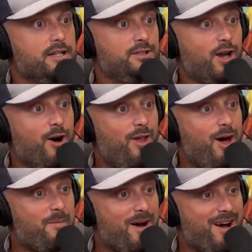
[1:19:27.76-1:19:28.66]

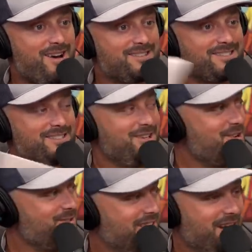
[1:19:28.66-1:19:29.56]
dodo birds? Yeah.
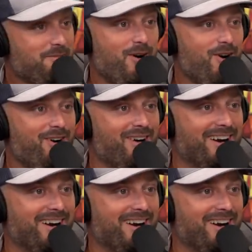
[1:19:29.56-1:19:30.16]
Dude, come on.